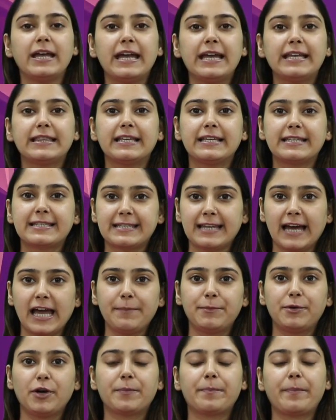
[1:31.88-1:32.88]
In this
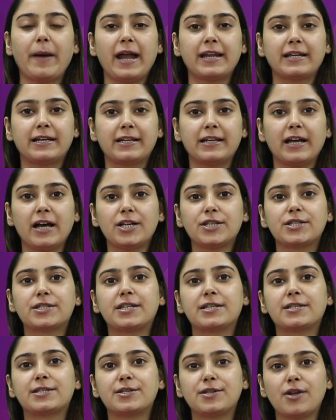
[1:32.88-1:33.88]
type, your pancreas
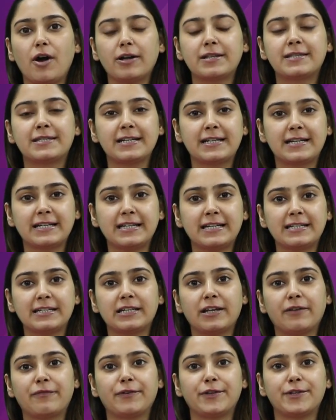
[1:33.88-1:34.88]
does not secrete
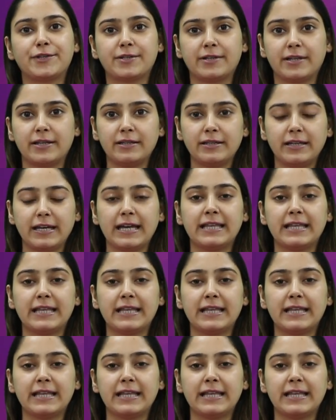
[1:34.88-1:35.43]
enough insulin.